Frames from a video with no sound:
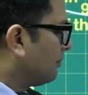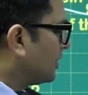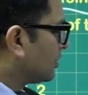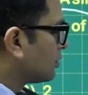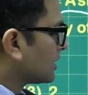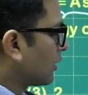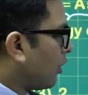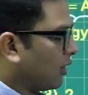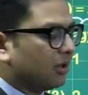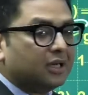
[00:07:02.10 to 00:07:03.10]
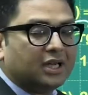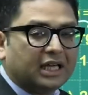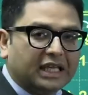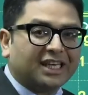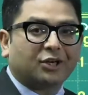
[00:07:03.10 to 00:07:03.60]
but those are all
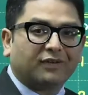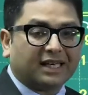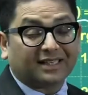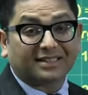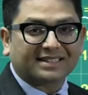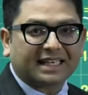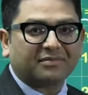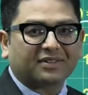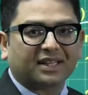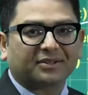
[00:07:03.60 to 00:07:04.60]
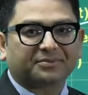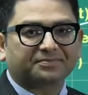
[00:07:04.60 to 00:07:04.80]
equivalently same thing.